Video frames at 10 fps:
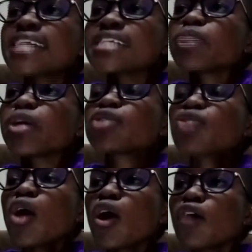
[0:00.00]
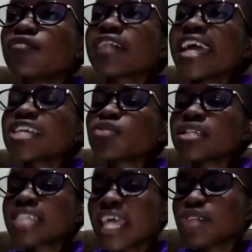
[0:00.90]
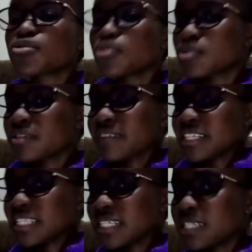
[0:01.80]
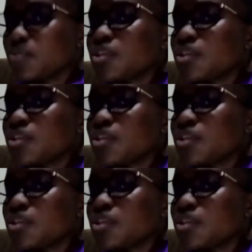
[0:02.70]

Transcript: aspect of guys were scared to go to the facility,